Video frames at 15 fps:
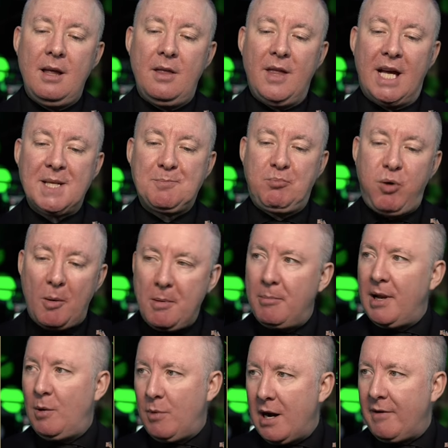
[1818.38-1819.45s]
That's
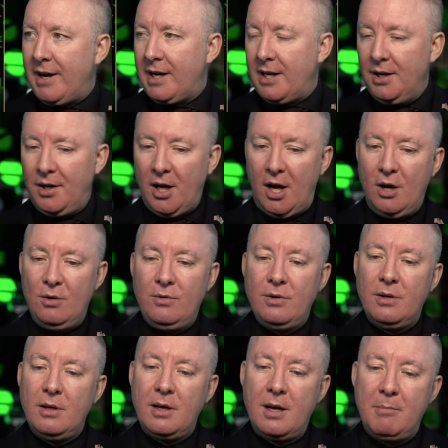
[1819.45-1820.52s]
probably where it can go,
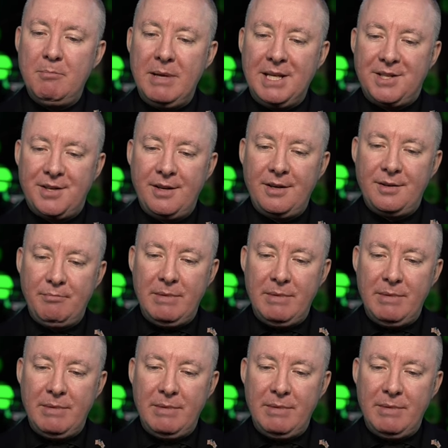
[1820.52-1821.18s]
mid to